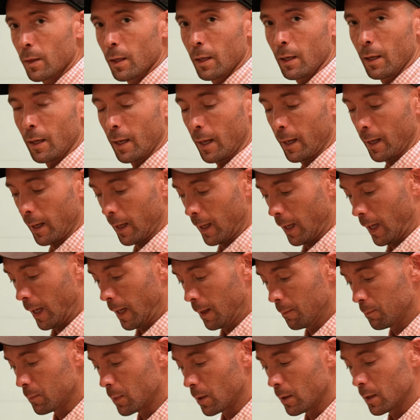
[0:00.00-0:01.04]
He kind of
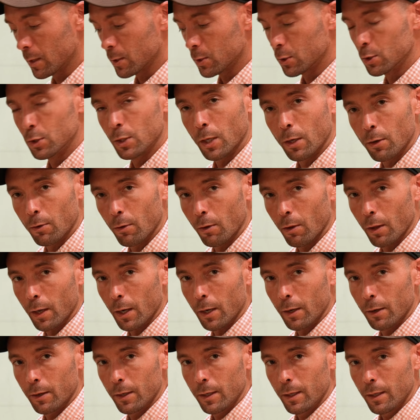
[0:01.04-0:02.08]
came to this general
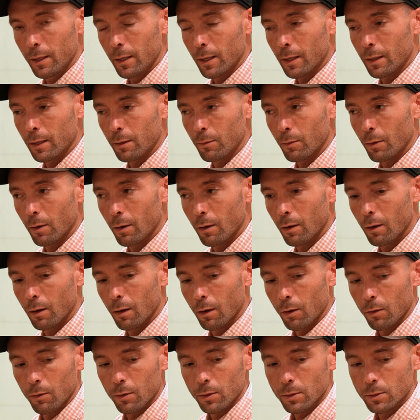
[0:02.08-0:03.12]
area and then went,
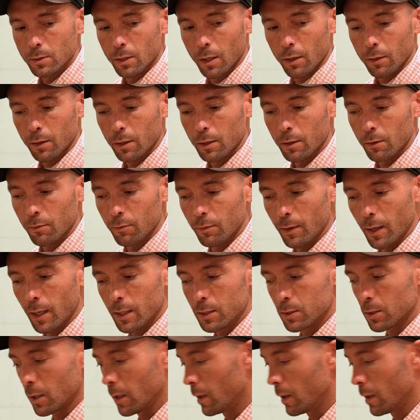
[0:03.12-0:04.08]
oh, there's nothing to fetch.